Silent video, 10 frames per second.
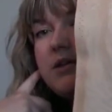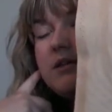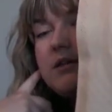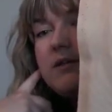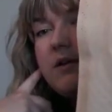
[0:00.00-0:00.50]

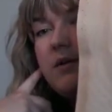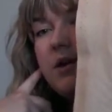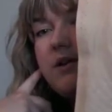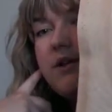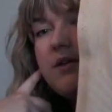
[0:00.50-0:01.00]
So
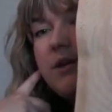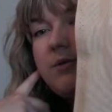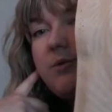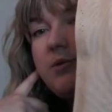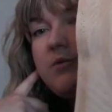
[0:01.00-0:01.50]
I think that
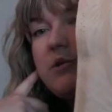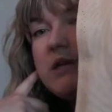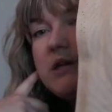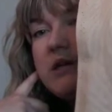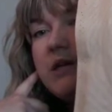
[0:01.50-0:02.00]
would be
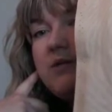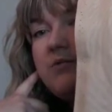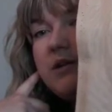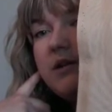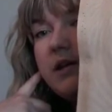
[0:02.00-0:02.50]
really,
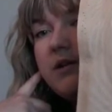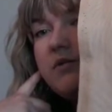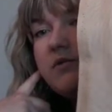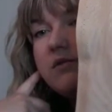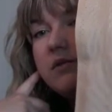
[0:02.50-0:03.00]
really
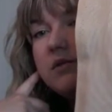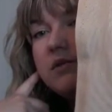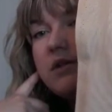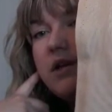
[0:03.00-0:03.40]
cool.